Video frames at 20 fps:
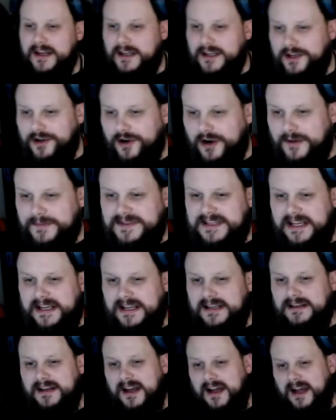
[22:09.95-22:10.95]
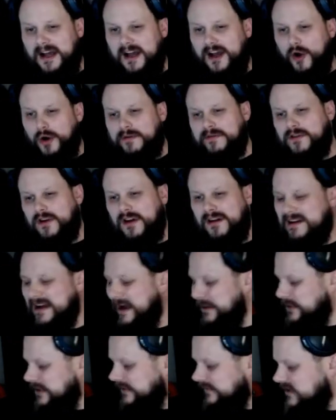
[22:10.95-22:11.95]
You know what I'm saying? Overall,
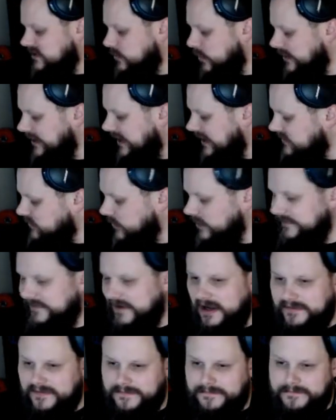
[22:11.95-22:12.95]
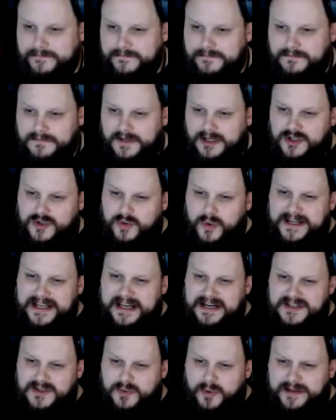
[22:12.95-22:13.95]
I would give it a 20 out of
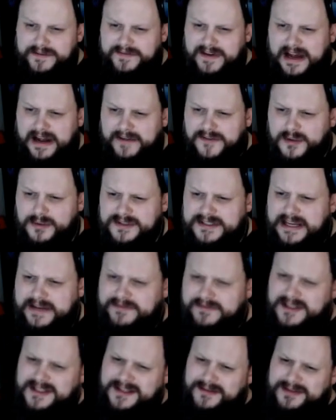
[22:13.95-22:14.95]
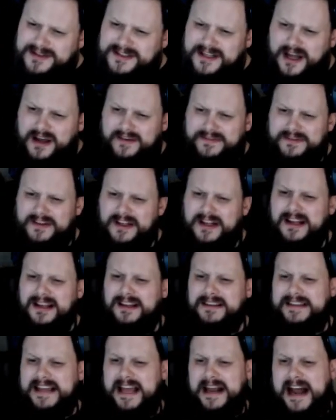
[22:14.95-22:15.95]
25. There was definitely some stuff
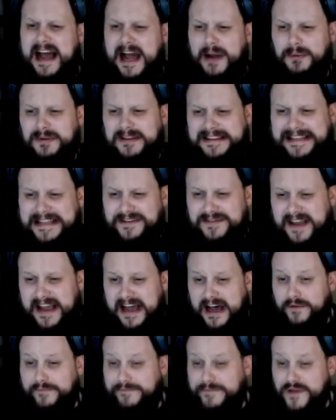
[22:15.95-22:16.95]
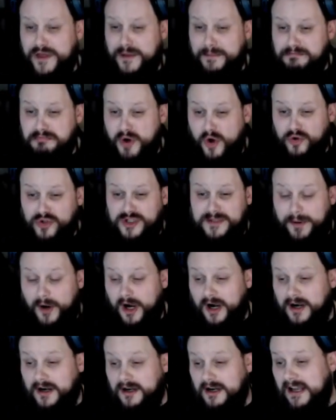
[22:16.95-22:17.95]
that I would leave out. For the most
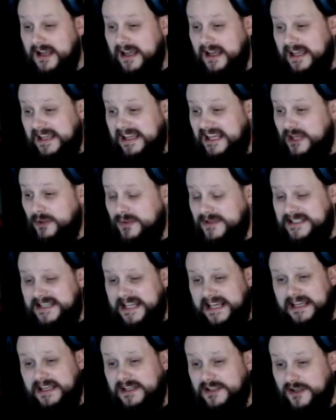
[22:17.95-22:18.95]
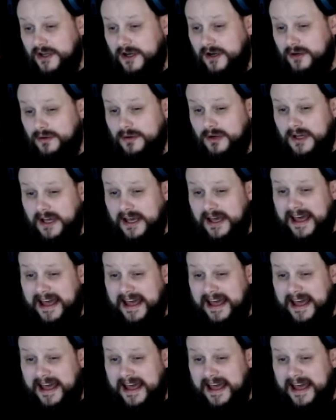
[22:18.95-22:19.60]
part, he was hitting though.